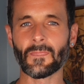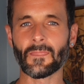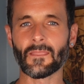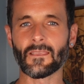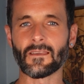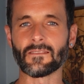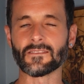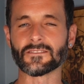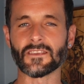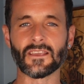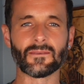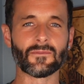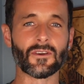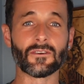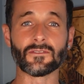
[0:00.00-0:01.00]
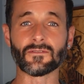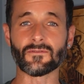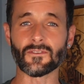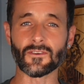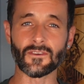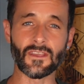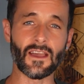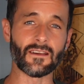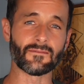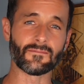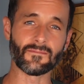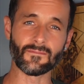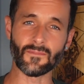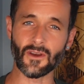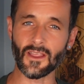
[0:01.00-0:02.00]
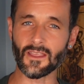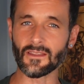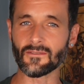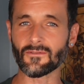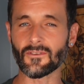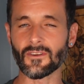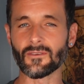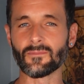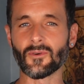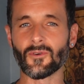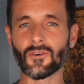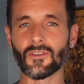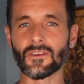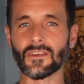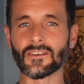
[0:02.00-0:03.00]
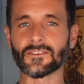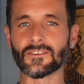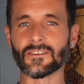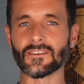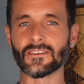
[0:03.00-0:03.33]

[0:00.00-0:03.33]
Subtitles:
And the same goes for, breaking free of porn addiction.